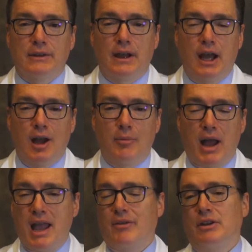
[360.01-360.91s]
I
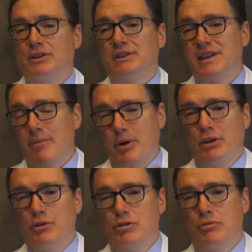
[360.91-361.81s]
have a separate
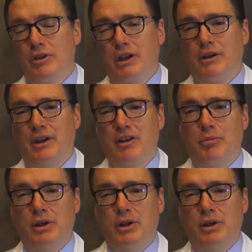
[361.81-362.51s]
YouTube video that I've put